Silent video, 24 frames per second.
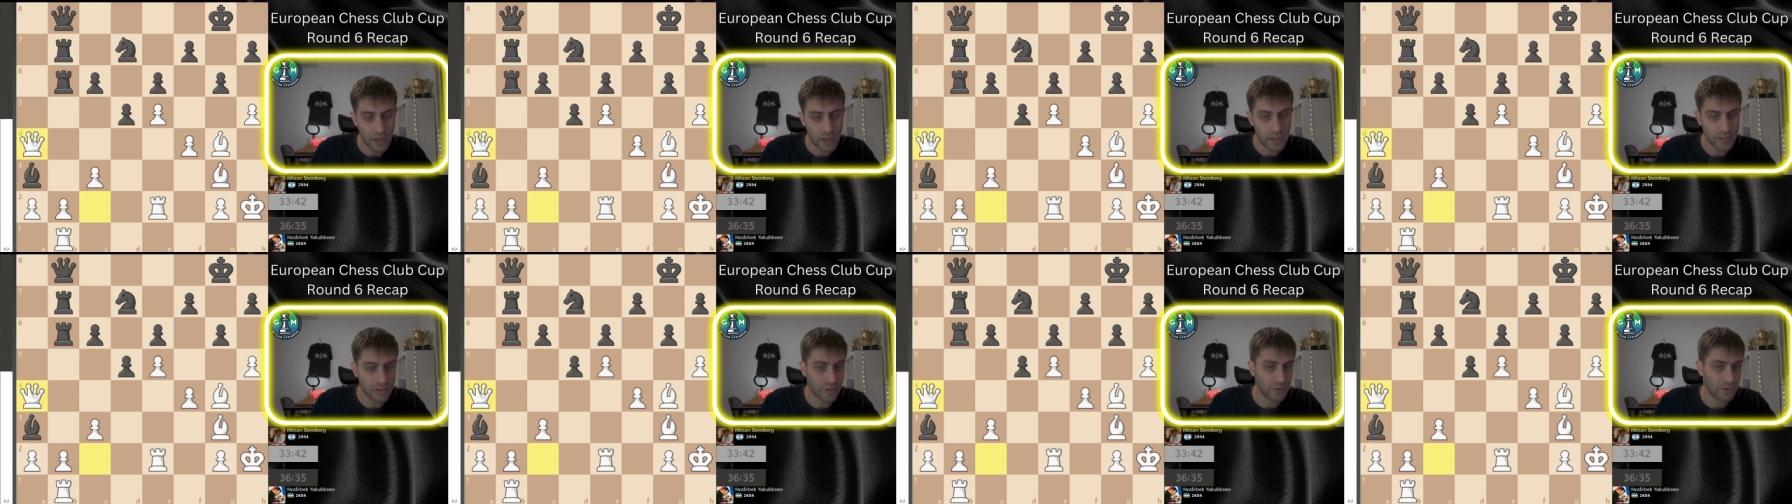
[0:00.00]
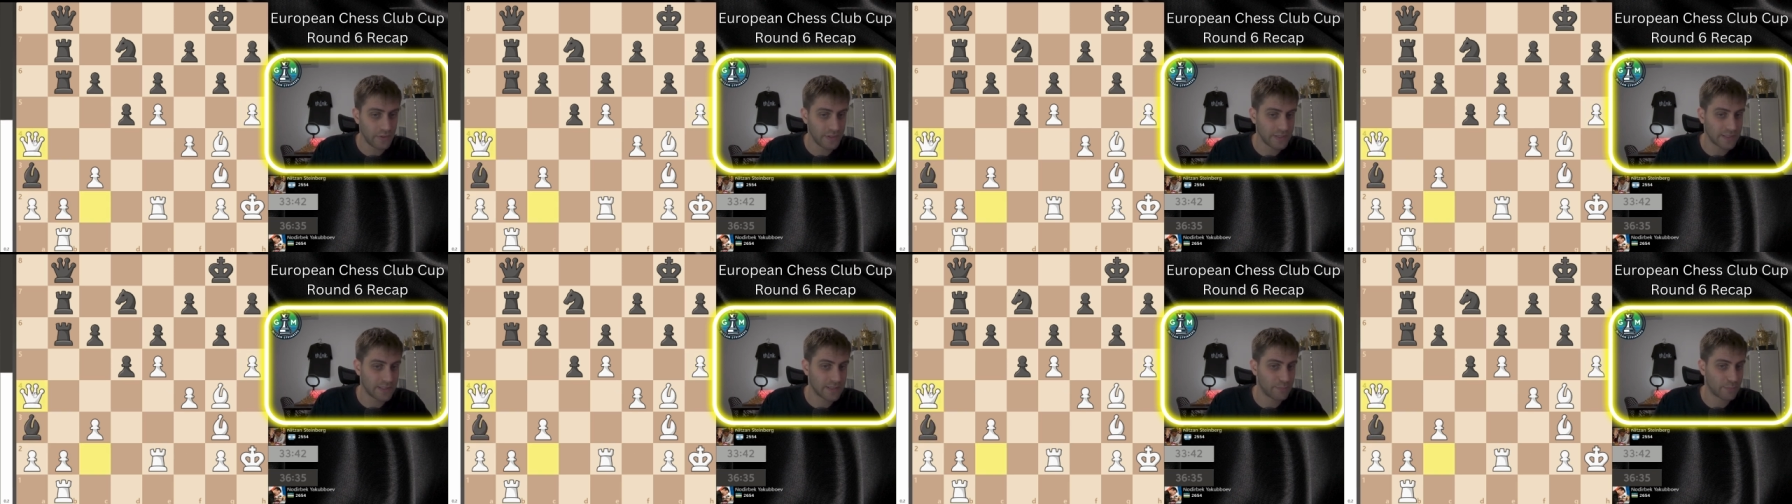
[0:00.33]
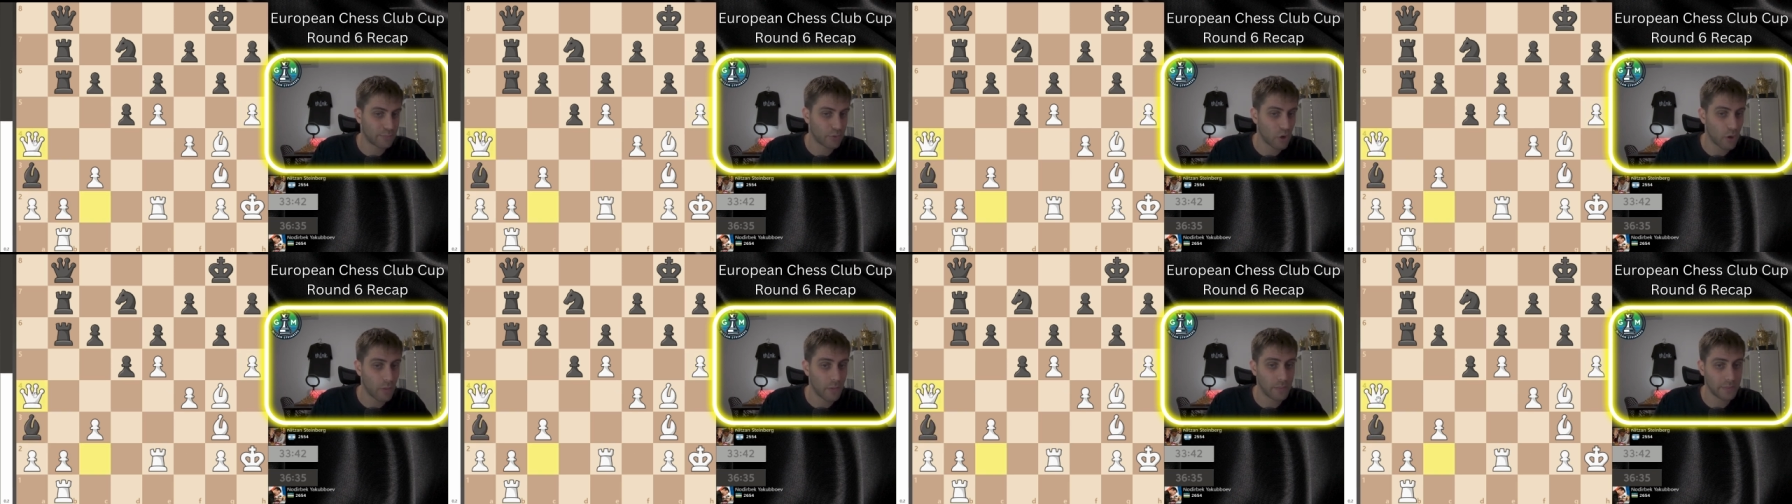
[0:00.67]
and there is some
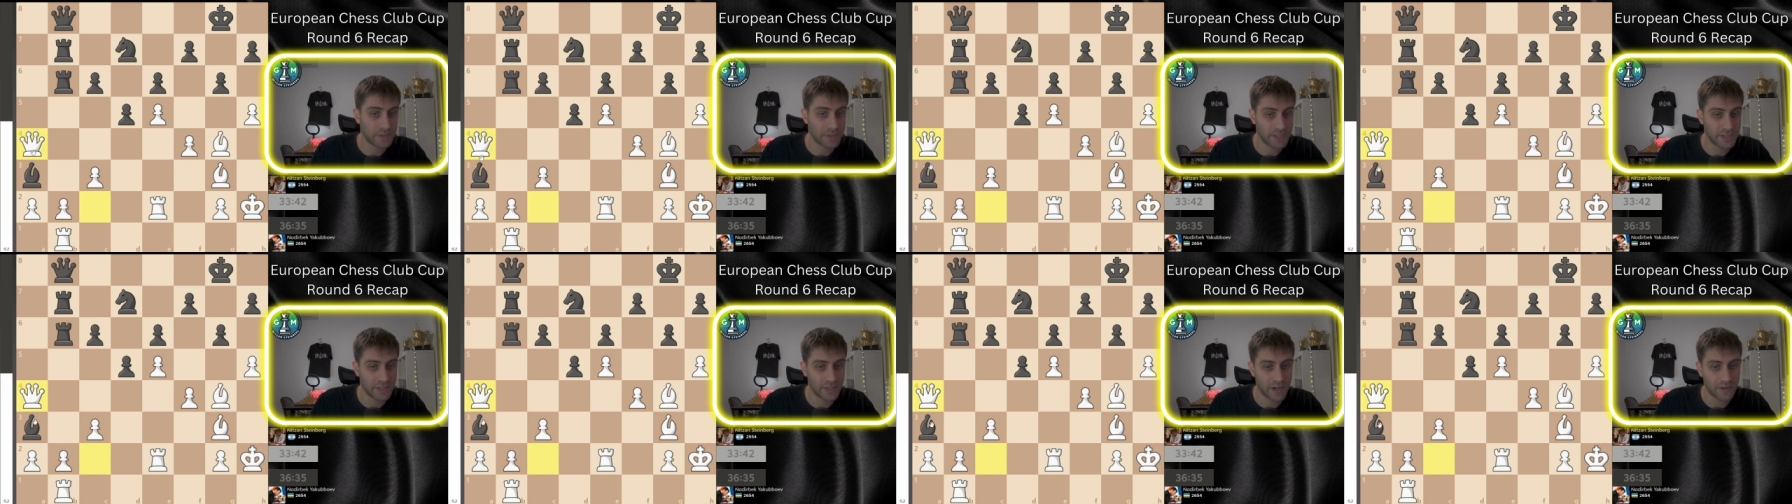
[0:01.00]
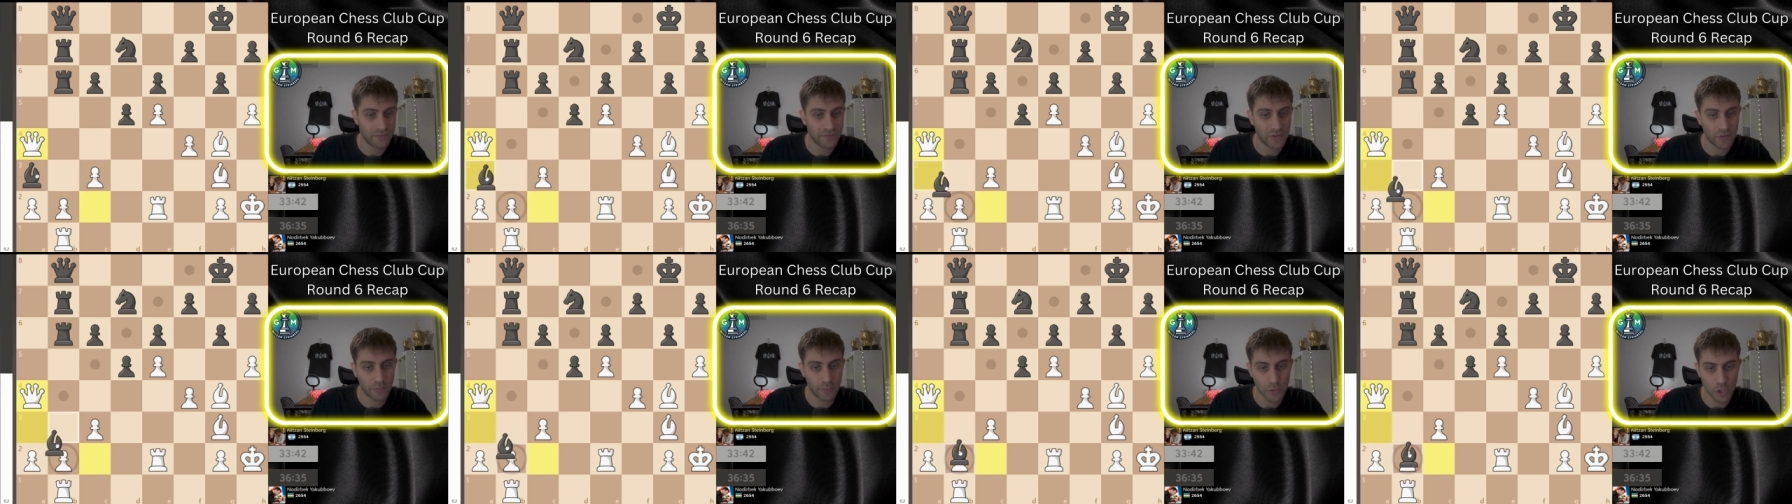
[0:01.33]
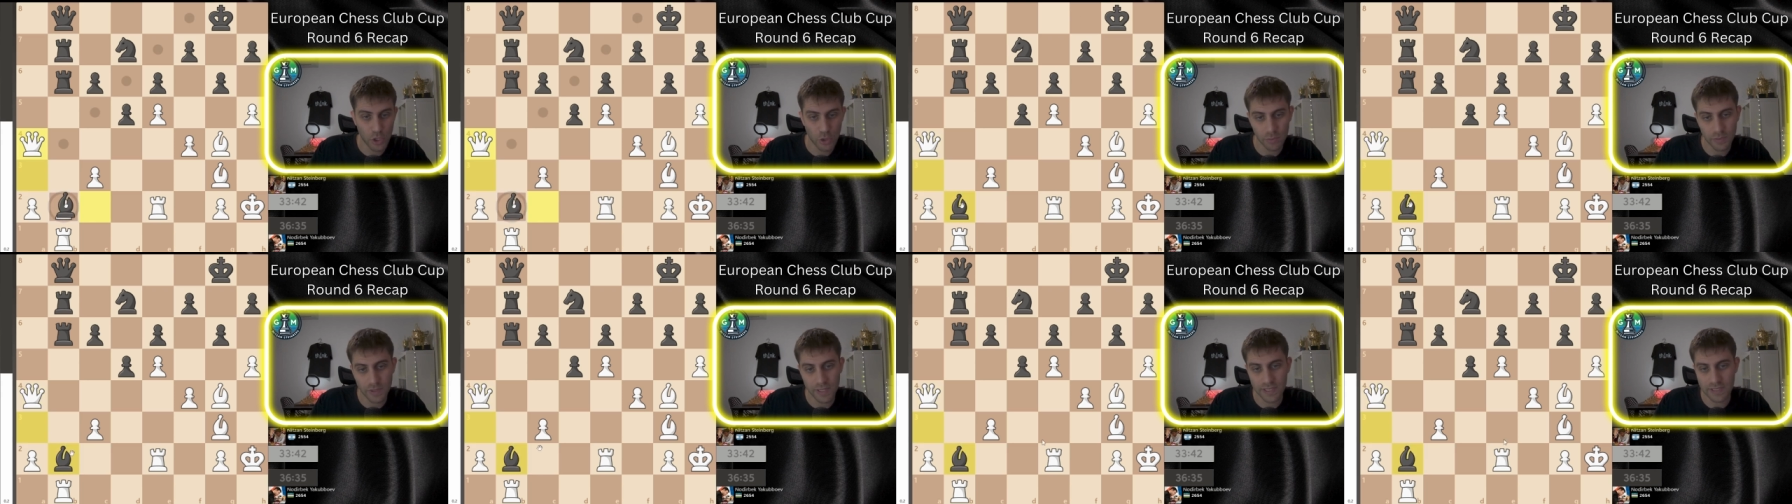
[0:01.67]
problems here. After
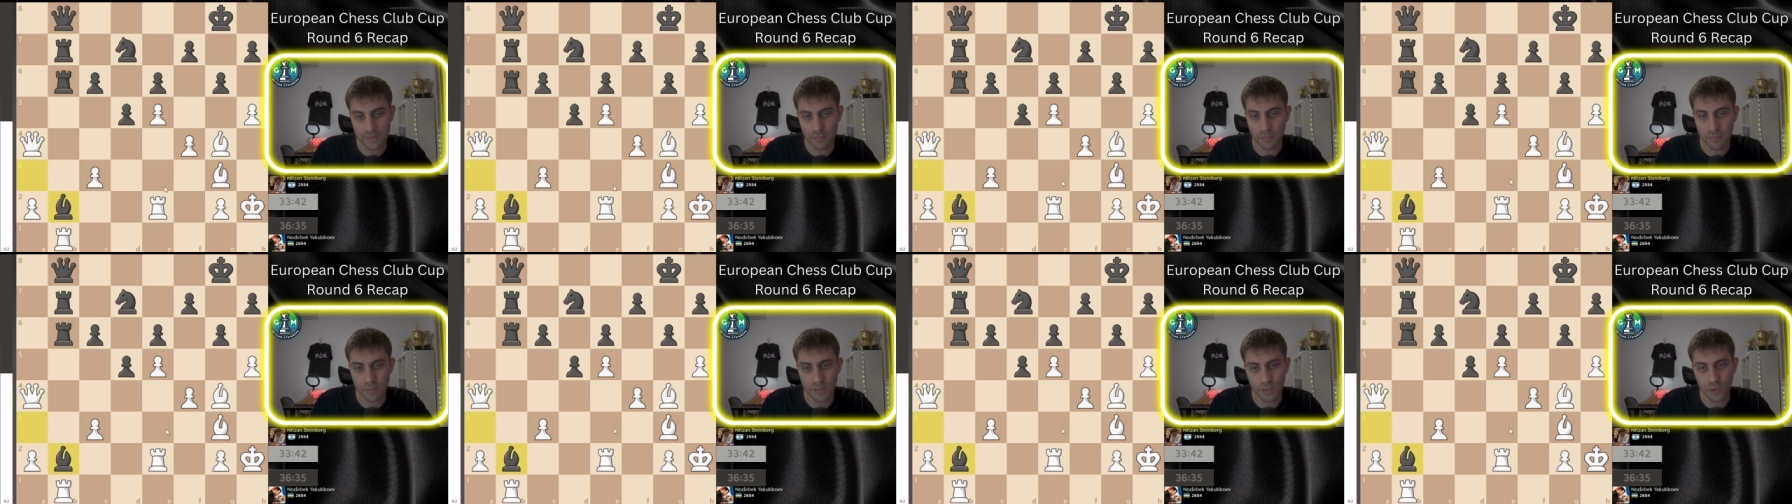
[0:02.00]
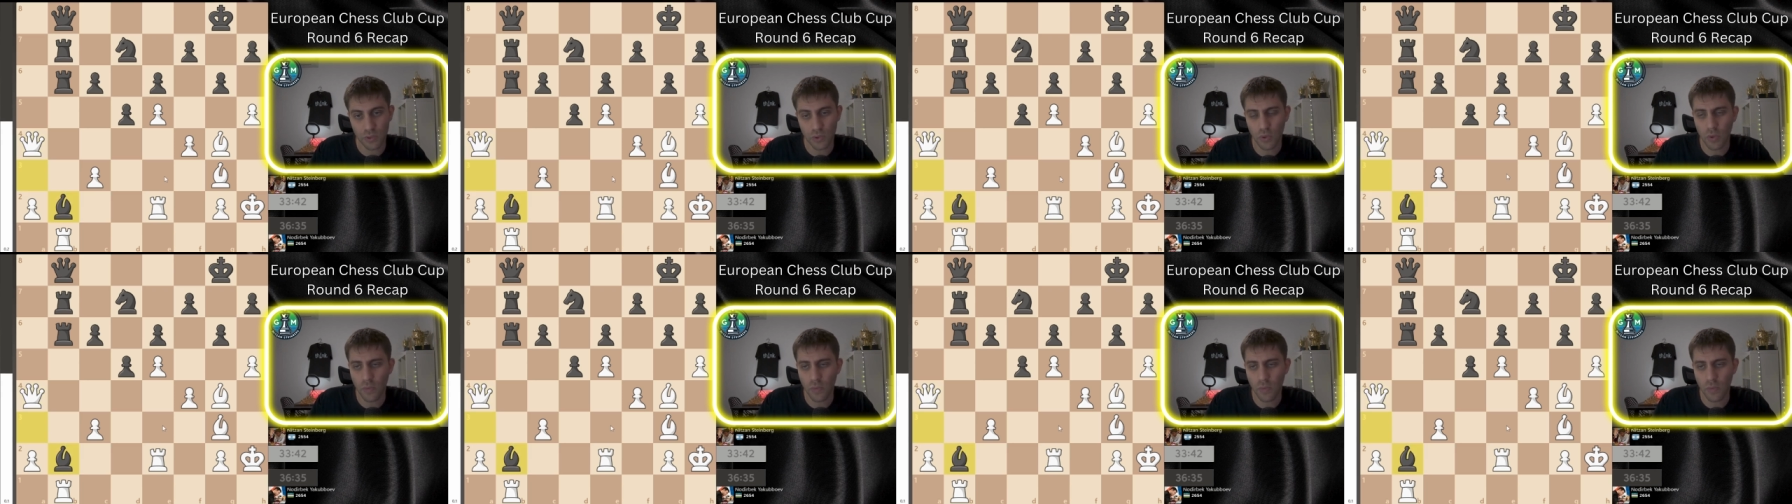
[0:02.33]
bishop takes b2,